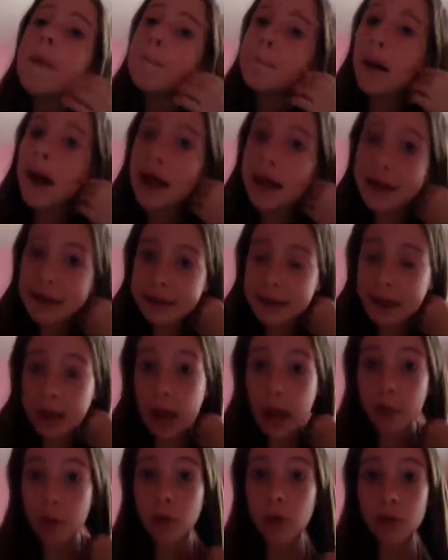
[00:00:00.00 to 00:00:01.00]
but
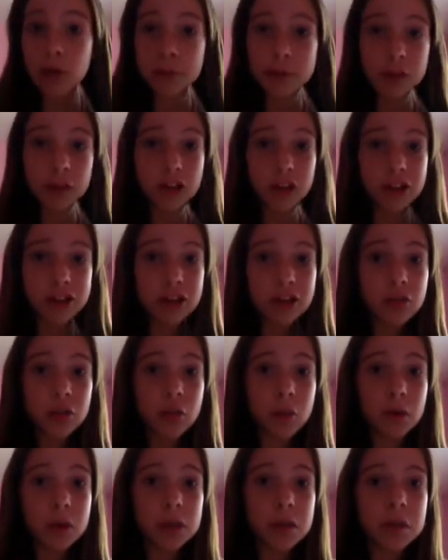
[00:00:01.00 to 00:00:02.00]
I'm going to be changing to
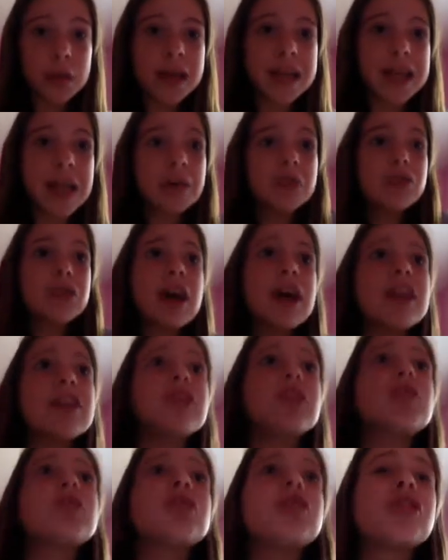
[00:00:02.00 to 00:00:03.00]
once a week. So I was trying to
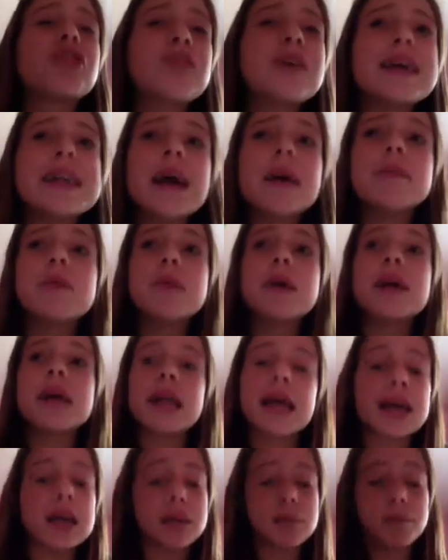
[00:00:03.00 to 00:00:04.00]
do 3 times a week.
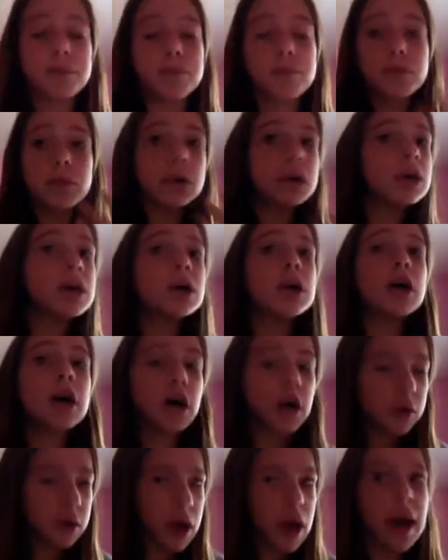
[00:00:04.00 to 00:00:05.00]
Like,
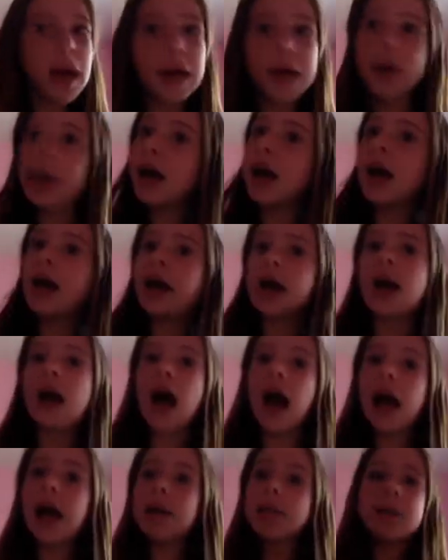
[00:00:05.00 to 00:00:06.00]
okay,
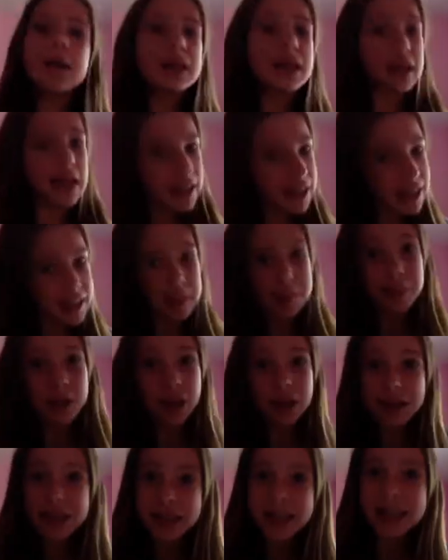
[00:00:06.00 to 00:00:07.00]
I'm a lazy
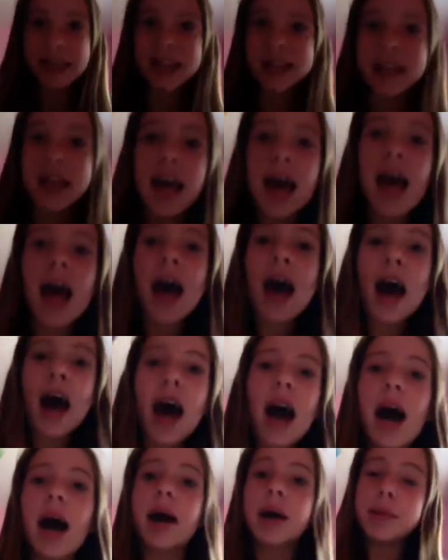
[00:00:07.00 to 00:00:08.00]
person,
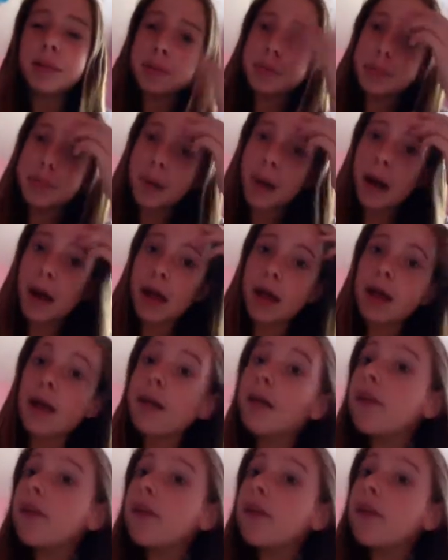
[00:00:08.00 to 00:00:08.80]
but